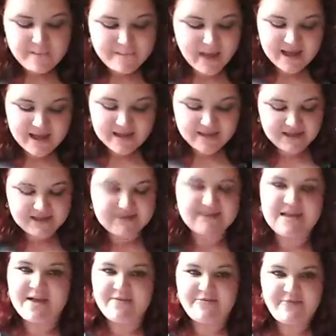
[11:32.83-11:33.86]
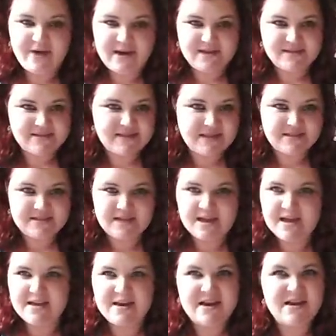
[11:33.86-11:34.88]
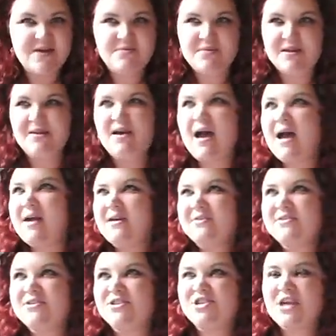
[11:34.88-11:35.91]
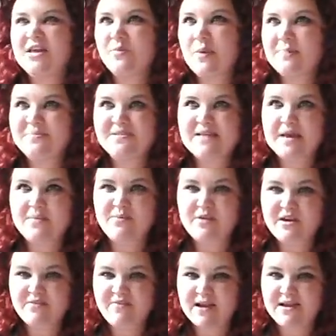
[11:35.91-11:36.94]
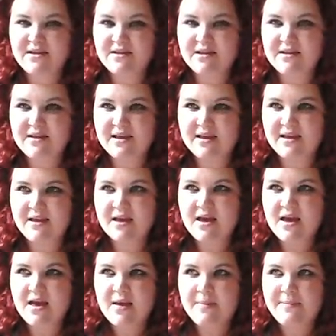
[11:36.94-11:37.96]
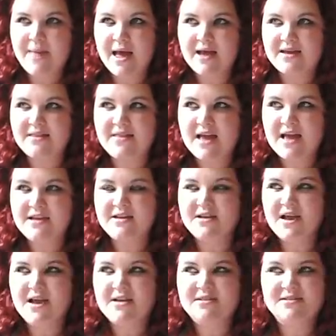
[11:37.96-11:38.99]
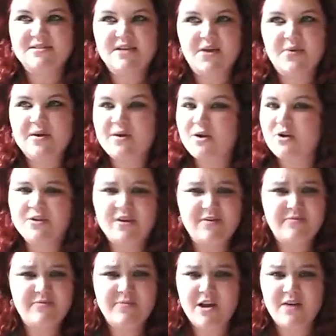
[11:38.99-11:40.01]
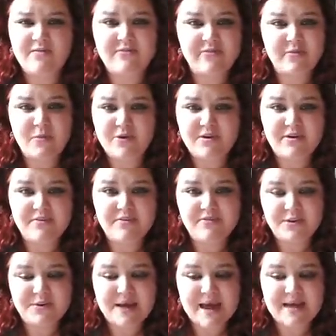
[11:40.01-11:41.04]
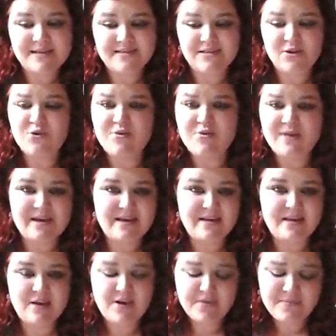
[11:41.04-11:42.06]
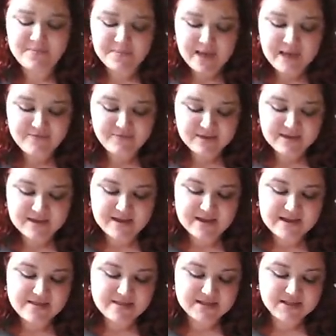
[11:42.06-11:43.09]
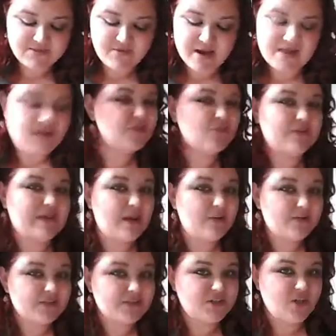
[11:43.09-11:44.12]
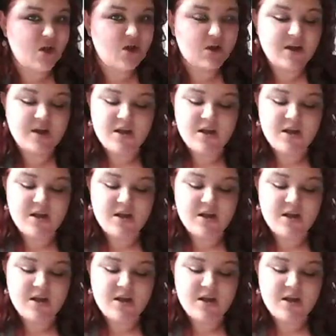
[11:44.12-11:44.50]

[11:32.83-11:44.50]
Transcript: buying these left, right and centre, and I used to check the website pretty regularly back then, and so it couldn't have been on for more than a few days and already everything in this range was out of stock.